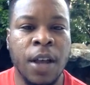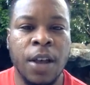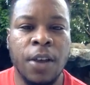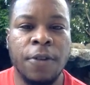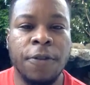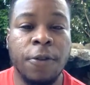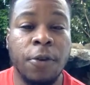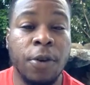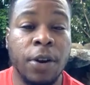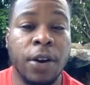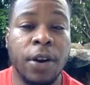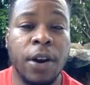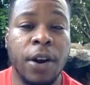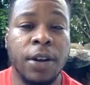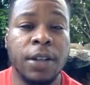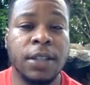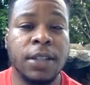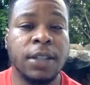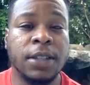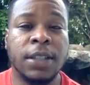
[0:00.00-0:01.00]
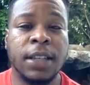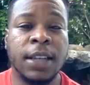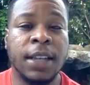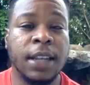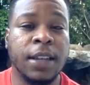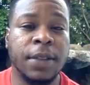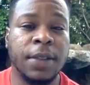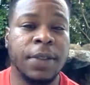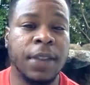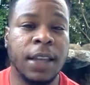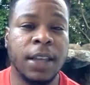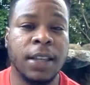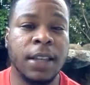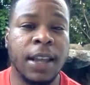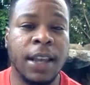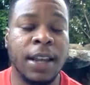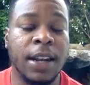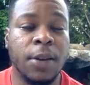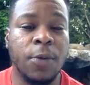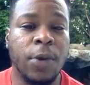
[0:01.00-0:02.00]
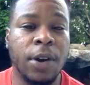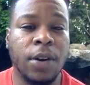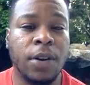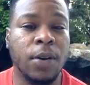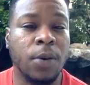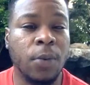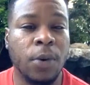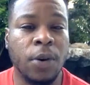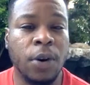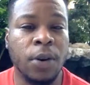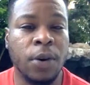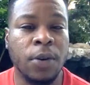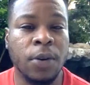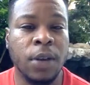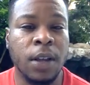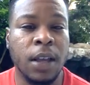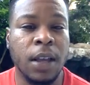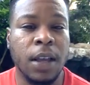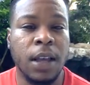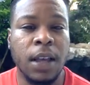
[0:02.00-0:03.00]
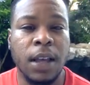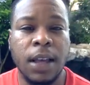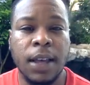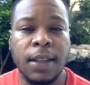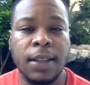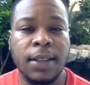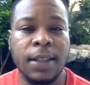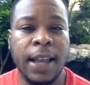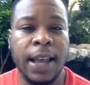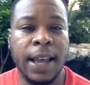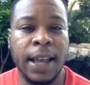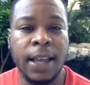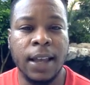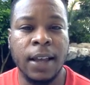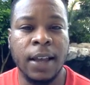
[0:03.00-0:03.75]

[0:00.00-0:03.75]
Foreign currencies, anything, anywhere in the world that